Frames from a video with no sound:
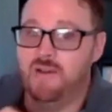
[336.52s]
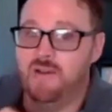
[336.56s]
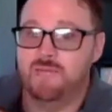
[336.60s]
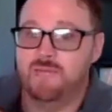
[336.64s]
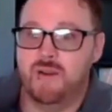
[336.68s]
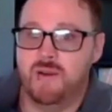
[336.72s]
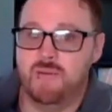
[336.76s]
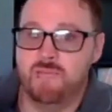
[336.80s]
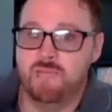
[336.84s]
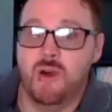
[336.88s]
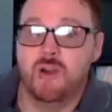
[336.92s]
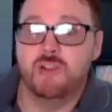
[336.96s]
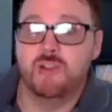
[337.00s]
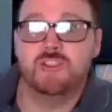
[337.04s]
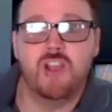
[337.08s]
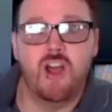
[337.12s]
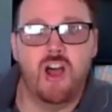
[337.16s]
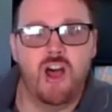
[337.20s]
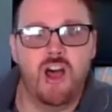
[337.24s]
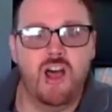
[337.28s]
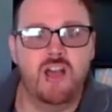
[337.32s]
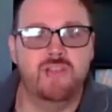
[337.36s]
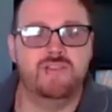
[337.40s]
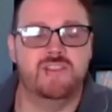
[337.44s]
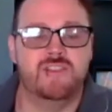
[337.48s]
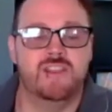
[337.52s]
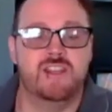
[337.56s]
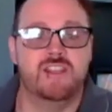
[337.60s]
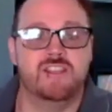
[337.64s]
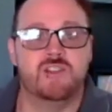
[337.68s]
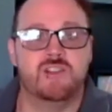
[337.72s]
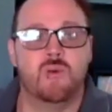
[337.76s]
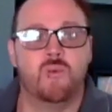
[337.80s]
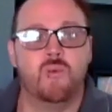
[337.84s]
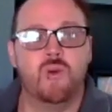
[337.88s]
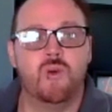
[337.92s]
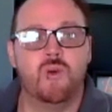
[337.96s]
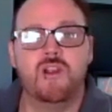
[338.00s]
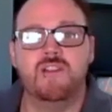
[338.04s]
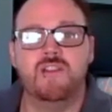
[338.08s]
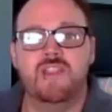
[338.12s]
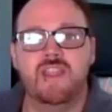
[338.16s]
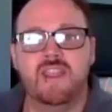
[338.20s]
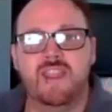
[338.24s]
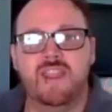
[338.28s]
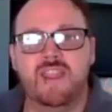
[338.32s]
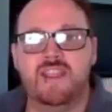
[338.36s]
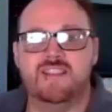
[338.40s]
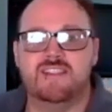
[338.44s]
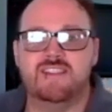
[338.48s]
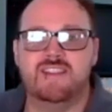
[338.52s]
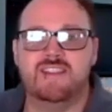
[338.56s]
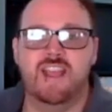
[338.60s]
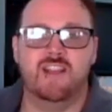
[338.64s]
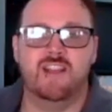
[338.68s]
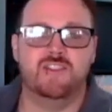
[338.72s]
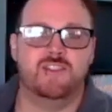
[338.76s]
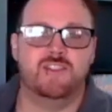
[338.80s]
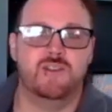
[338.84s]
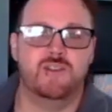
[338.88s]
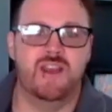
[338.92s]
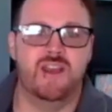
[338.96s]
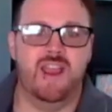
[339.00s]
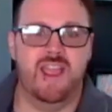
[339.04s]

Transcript: most often is a word that gets down to it.